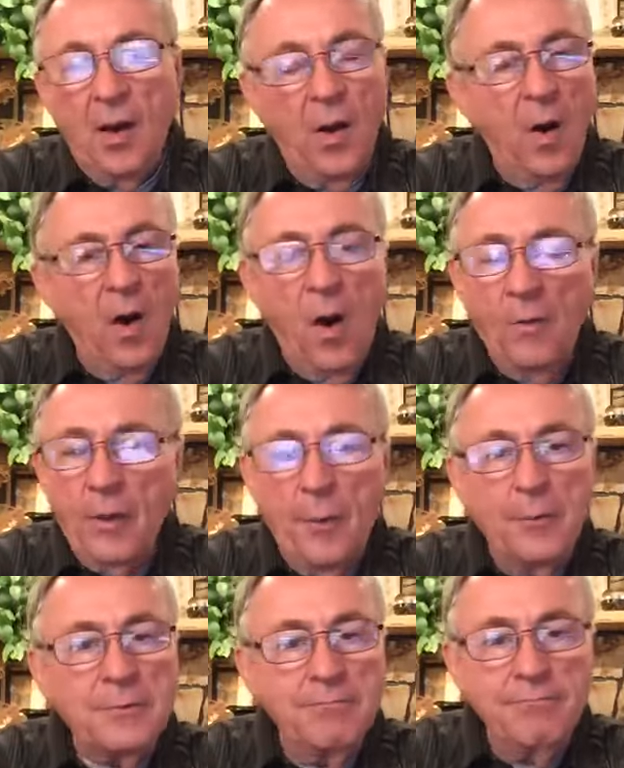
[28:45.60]
all
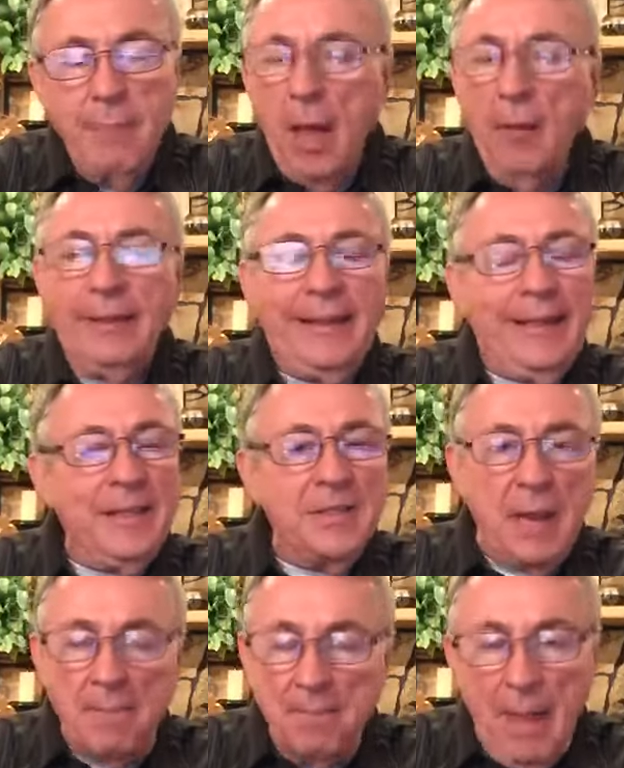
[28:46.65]
those millions
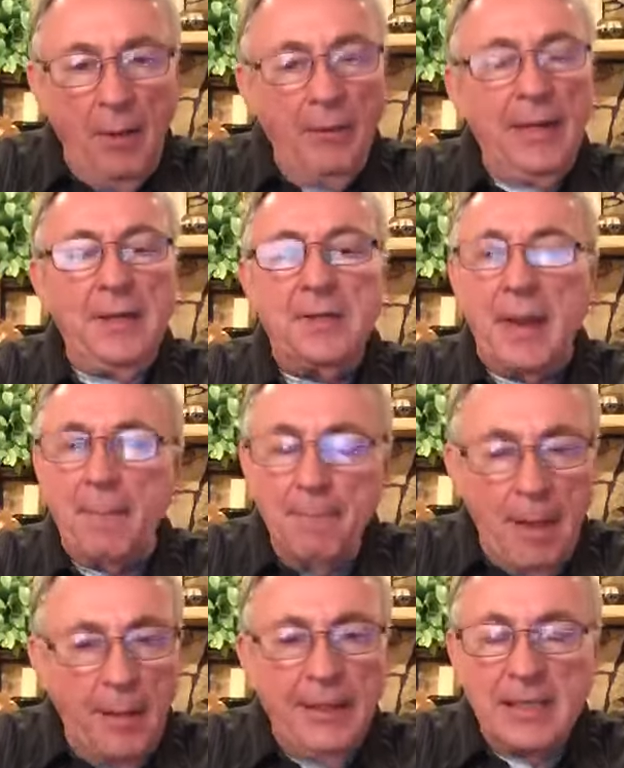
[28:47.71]
and millions and
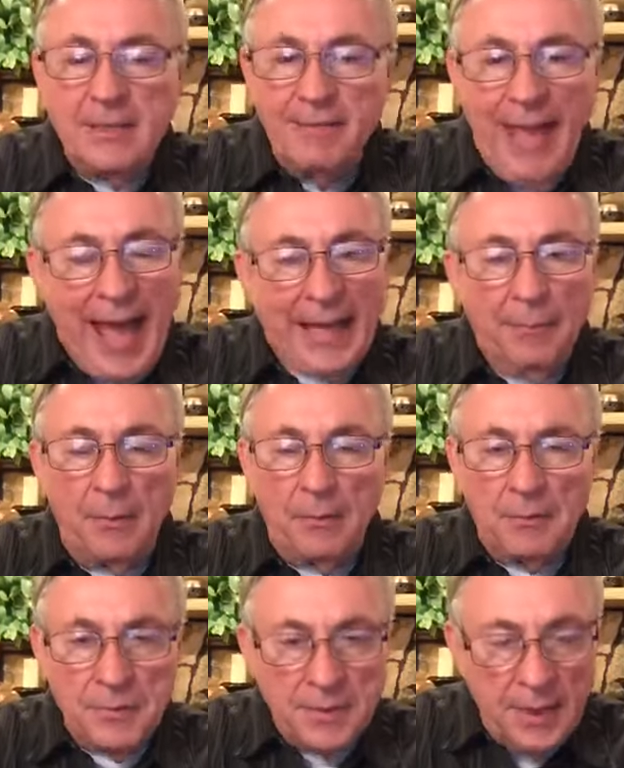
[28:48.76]
millions of
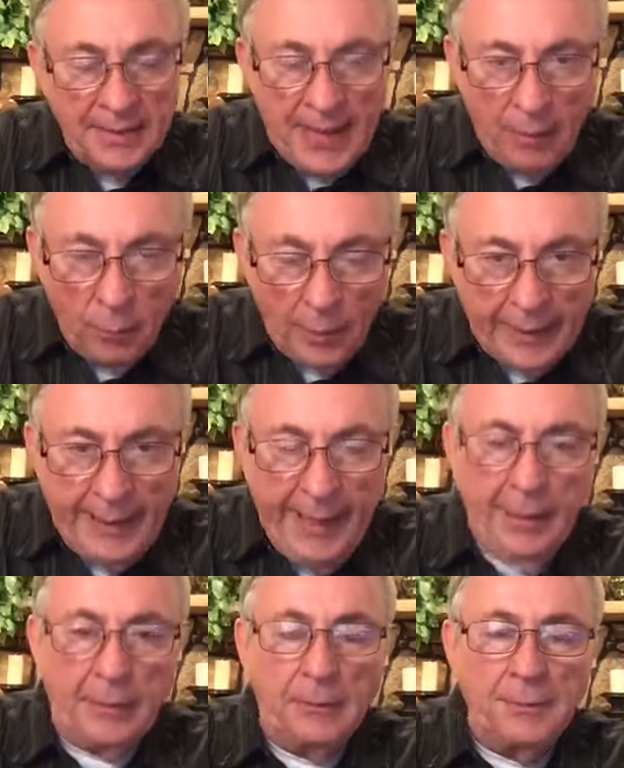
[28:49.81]
animals that were
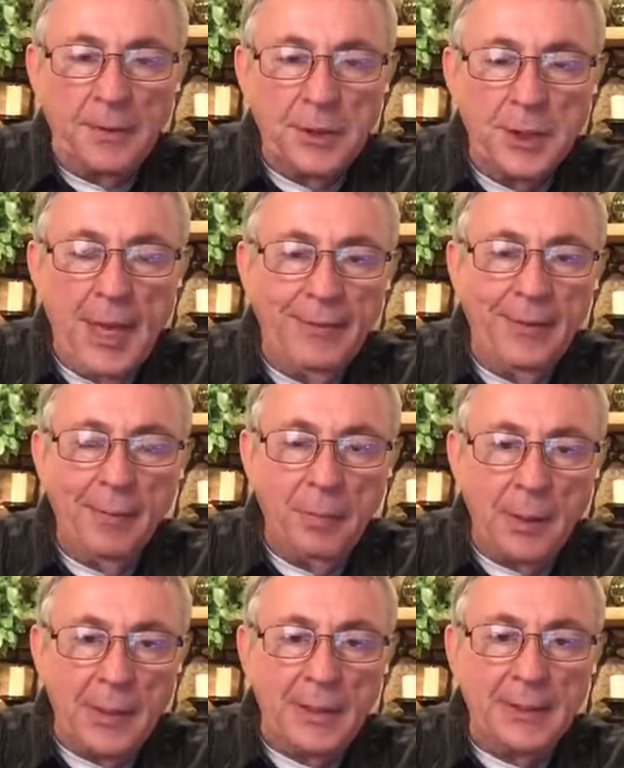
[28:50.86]
killed to shed their
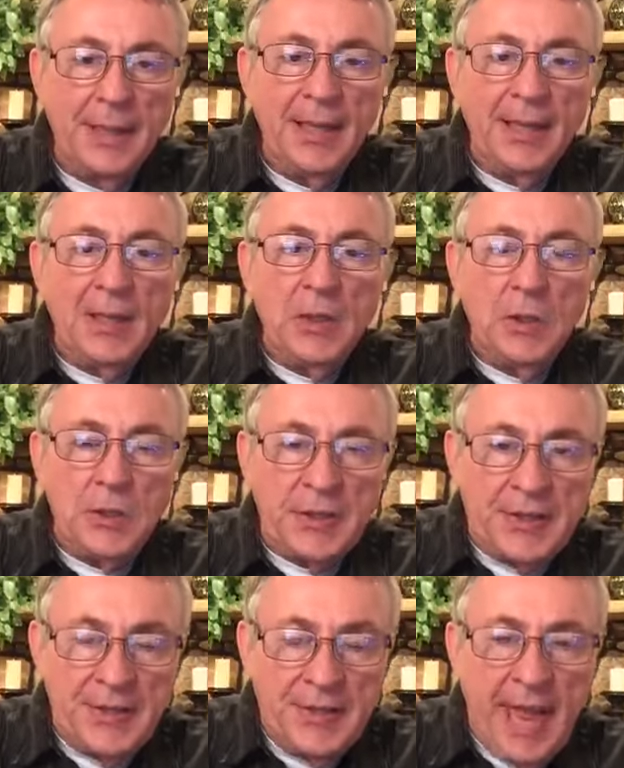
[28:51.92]
blood
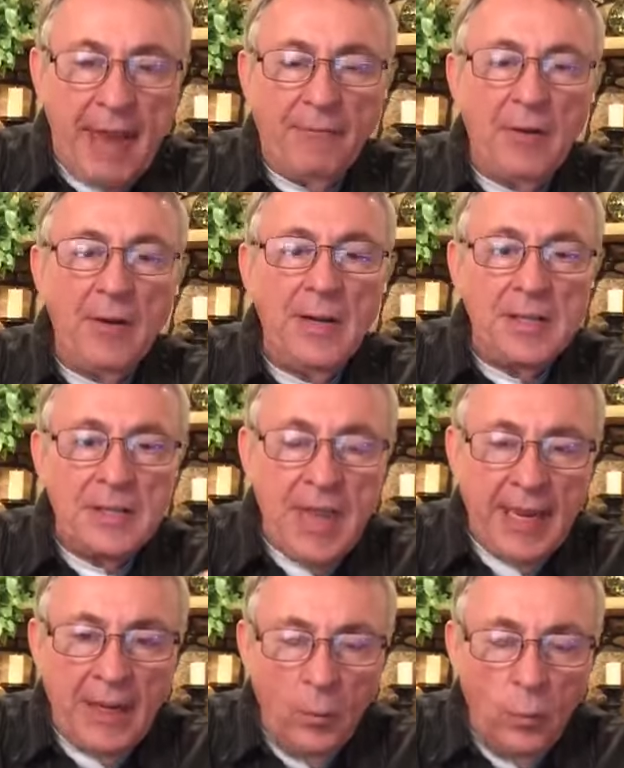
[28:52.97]
could never
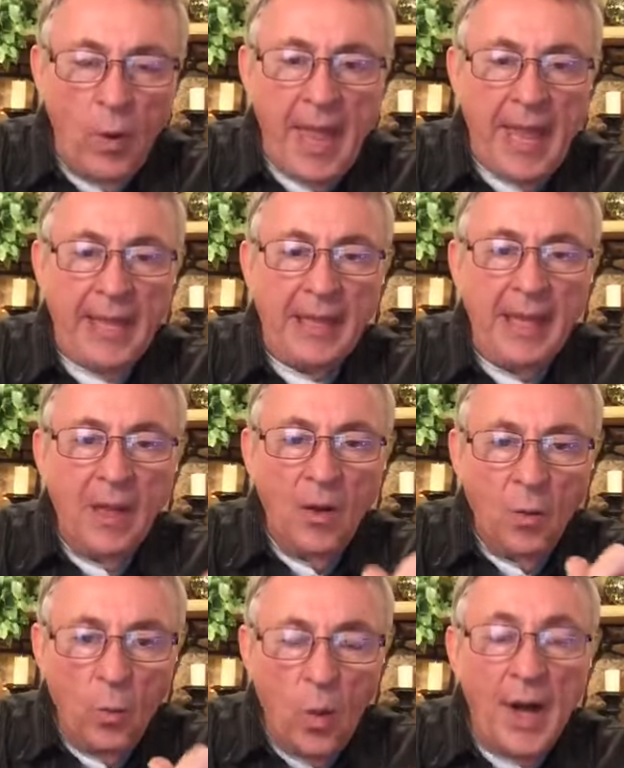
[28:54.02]
take away
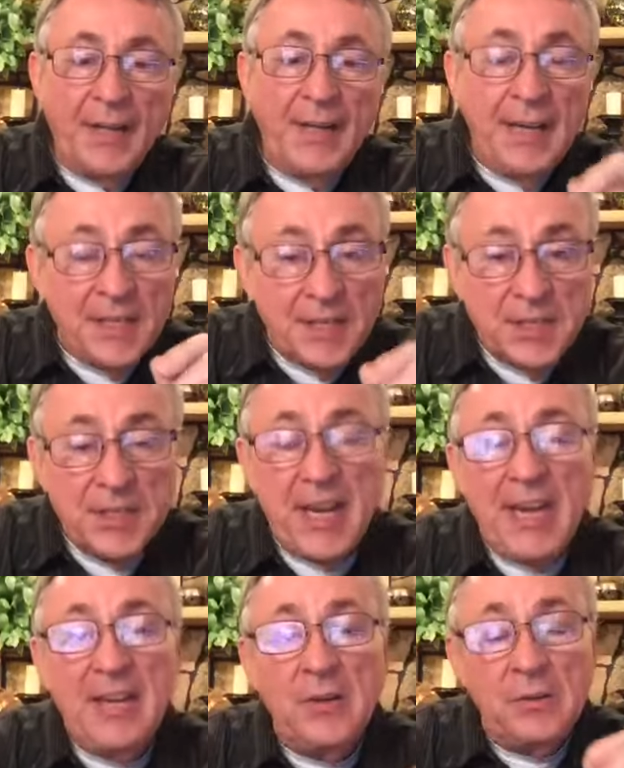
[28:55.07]
one
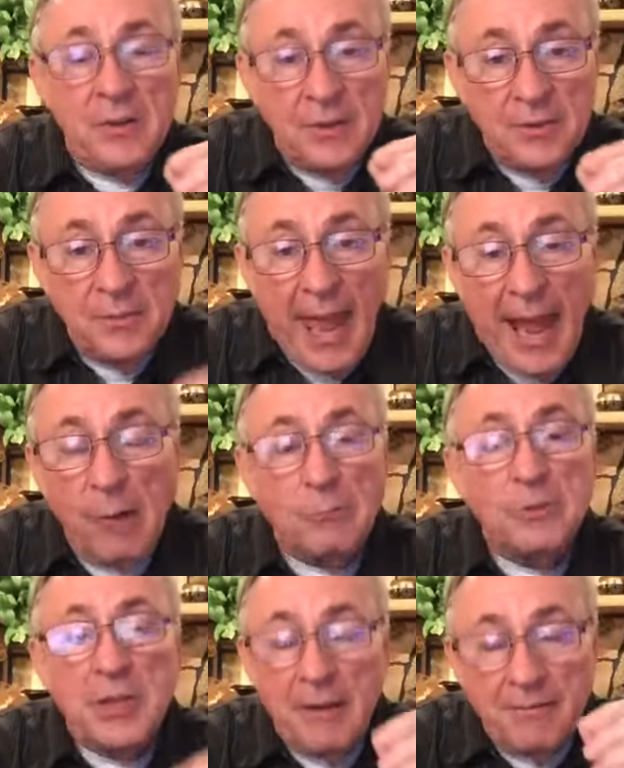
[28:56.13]
single
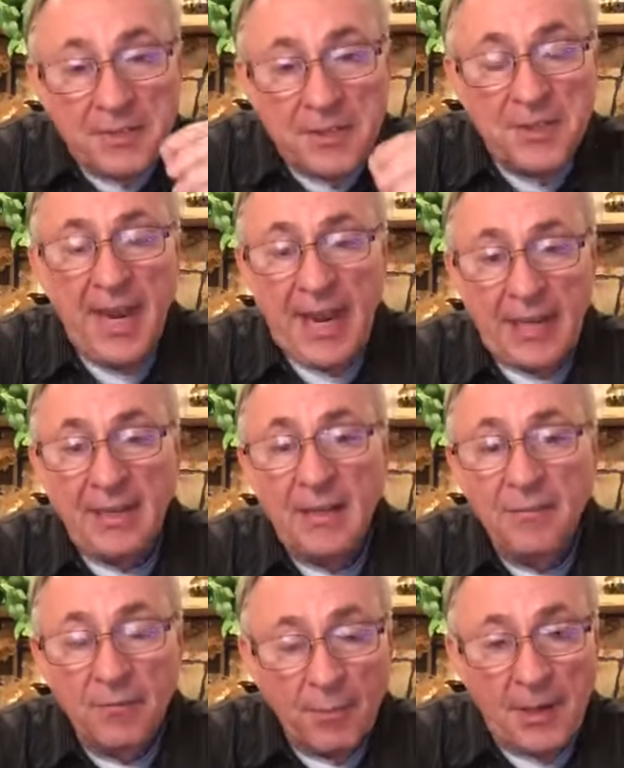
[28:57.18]
ounce of sin
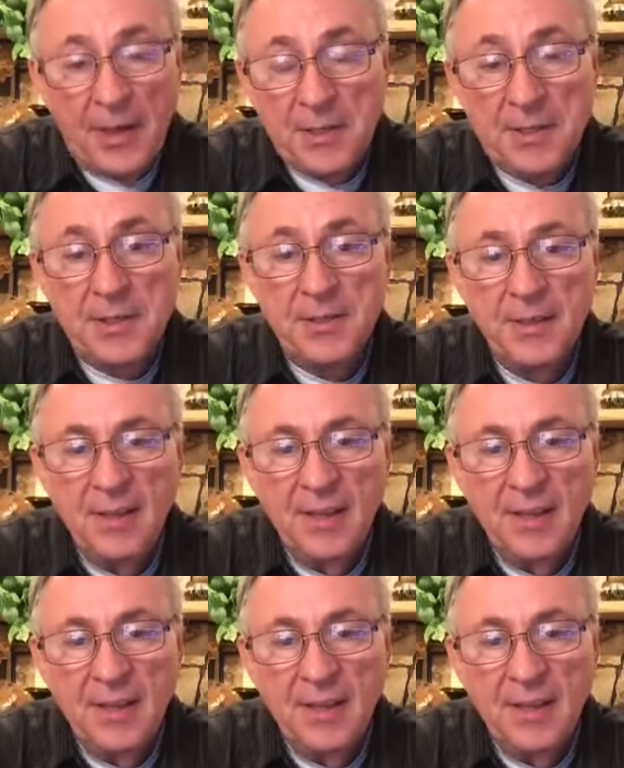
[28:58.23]
from us.